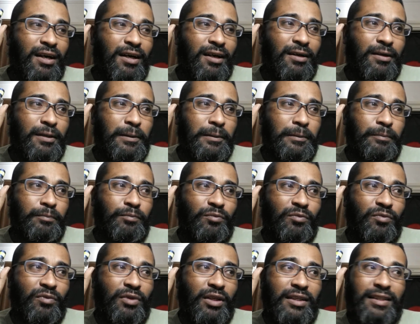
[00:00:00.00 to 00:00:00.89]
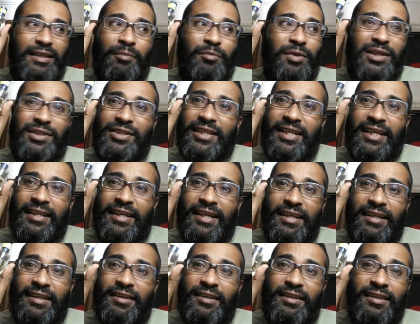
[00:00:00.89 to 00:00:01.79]
Um, sometimes you can
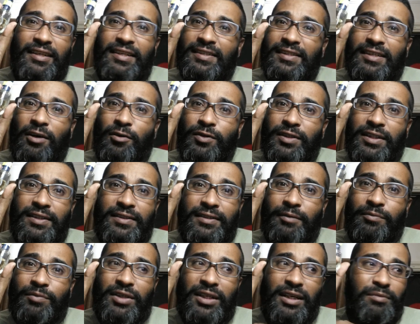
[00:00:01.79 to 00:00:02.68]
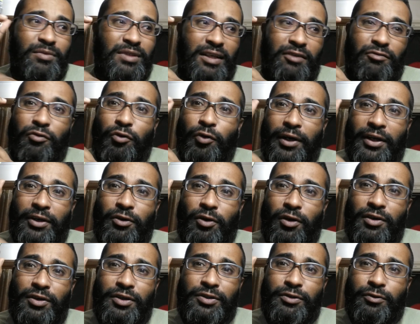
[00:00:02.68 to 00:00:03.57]
get it discounted. Sometimes like forty
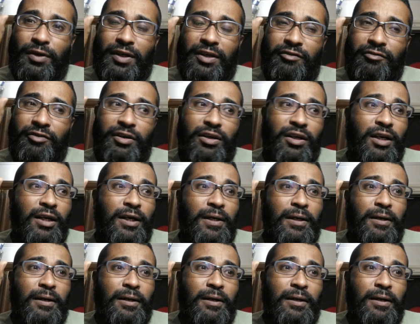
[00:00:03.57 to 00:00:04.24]
dollars or whatever.